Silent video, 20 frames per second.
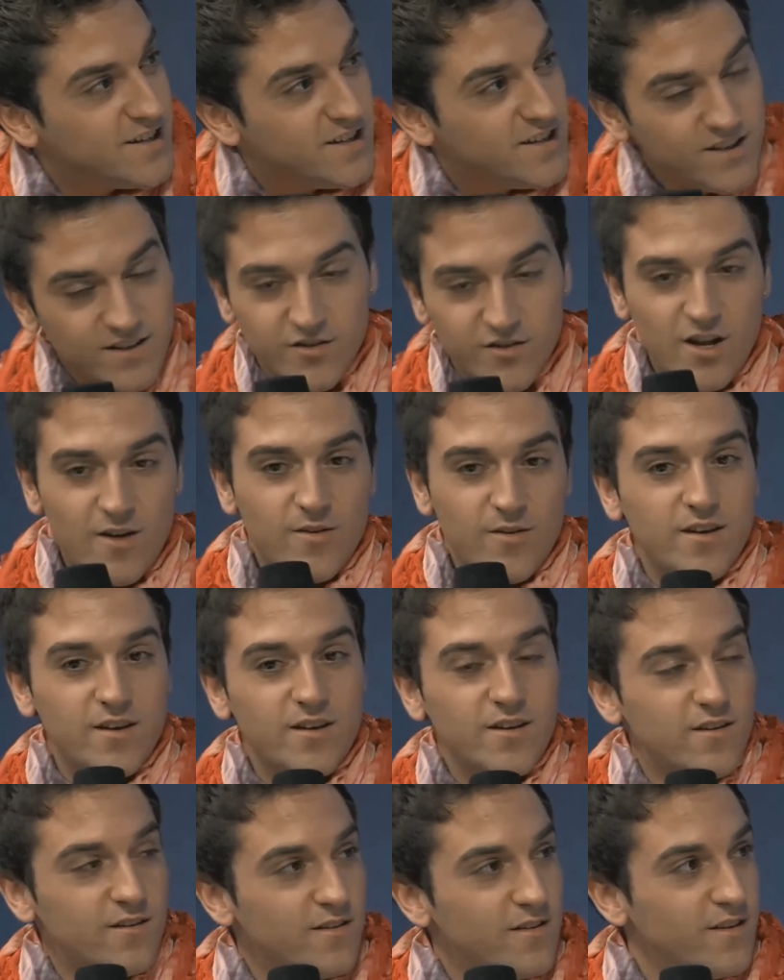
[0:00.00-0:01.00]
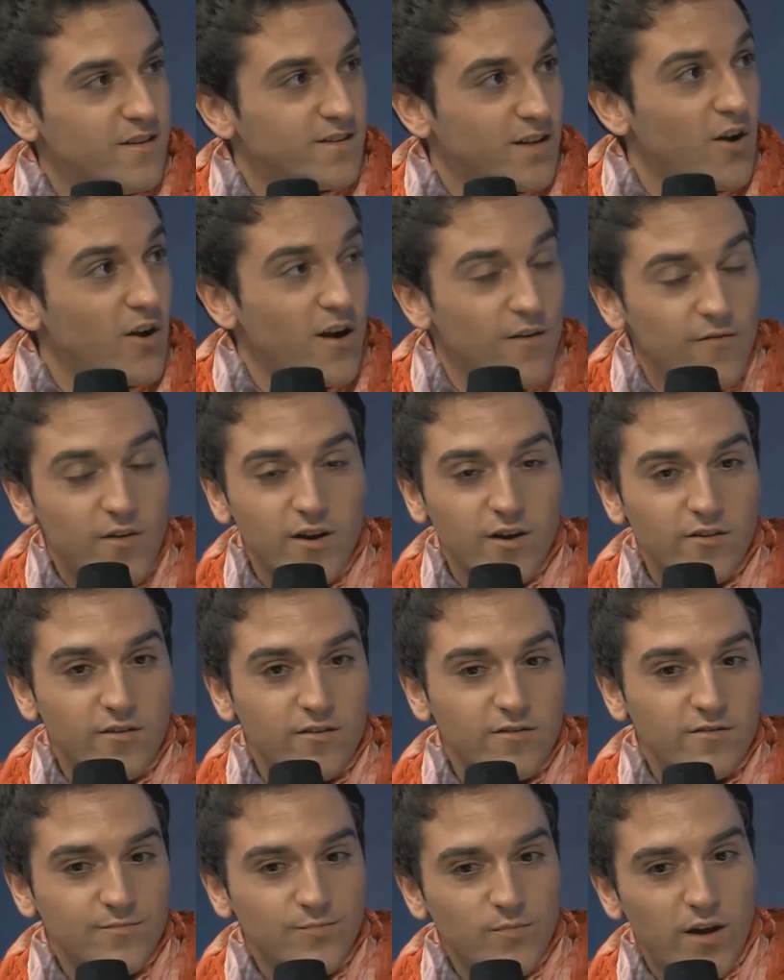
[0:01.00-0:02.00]
is gonna be very good.
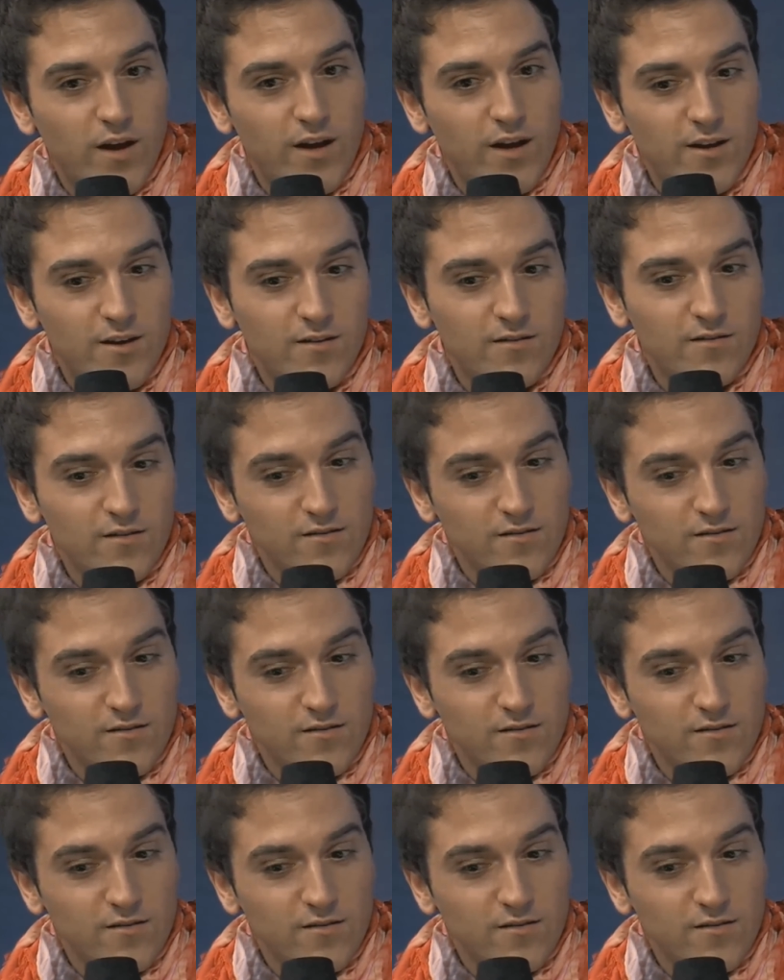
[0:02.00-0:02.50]
And